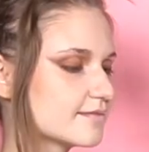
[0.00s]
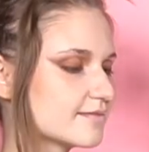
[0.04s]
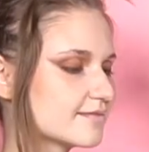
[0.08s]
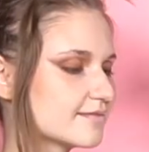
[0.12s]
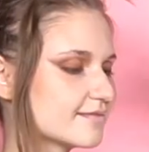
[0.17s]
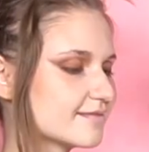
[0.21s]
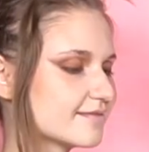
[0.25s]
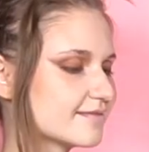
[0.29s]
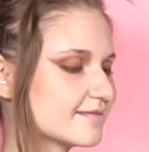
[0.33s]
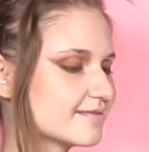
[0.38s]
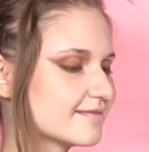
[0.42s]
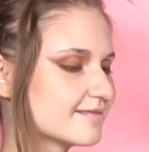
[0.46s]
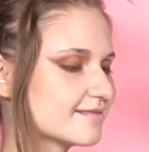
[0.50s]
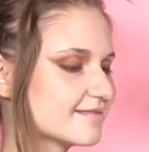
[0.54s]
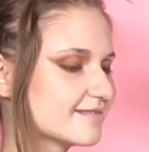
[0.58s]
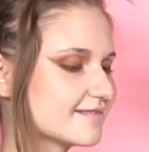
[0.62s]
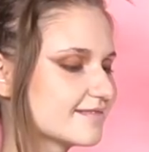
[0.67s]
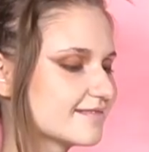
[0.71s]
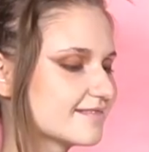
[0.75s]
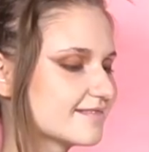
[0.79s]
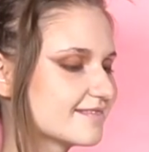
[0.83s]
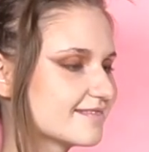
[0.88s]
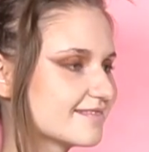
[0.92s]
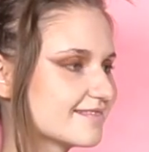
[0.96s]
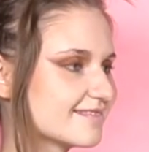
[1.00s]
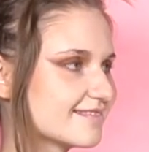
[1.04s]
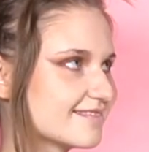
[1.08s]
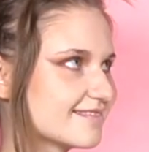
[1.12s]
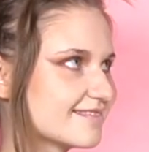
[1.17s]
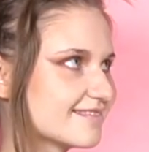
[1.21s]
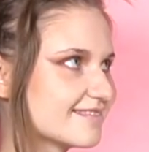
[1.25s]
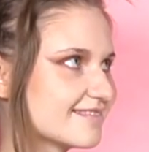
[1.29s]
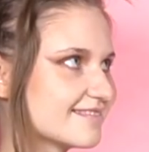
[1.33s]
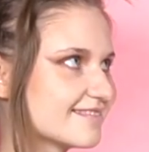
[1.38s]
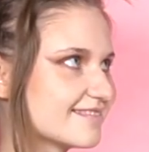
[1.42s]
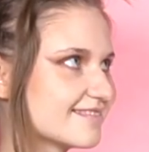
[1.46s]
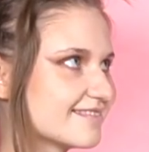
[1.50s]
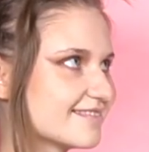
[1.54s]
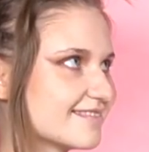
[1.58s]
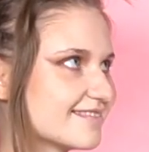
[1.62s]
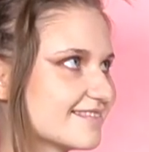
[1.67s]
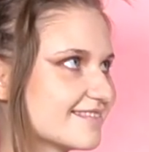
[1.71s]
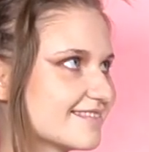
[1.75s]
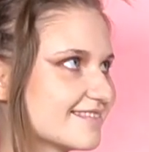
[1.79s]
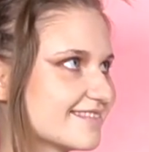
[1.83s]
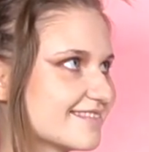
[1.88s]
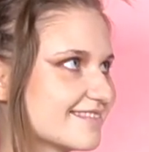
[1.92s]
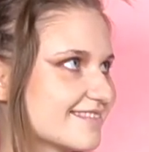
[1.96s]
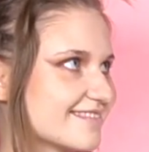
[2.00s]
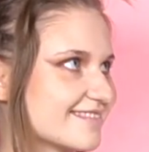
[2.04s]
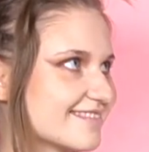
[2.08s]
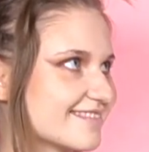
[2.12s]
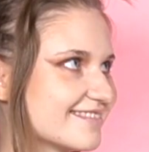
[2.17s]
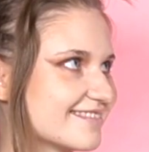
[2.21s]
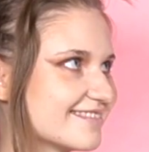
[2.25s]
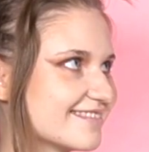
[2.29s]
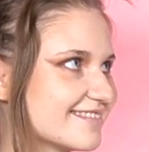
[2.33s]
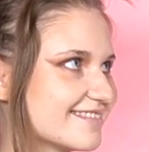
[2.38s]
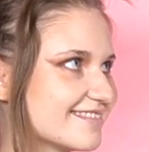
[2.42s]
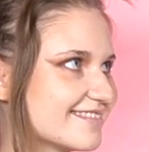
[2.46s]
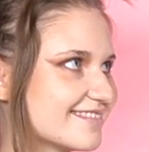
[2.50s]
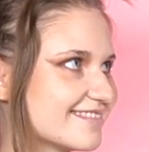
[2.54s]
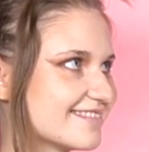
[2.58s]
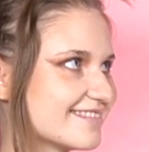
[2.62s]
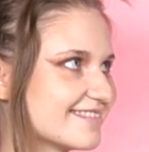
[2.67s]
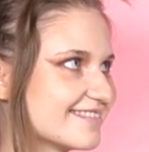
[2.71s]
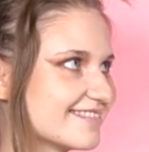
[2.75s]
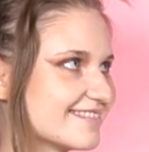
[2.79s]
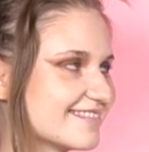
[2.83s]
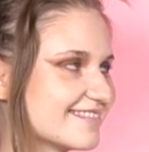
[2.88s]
The person shown says nothing.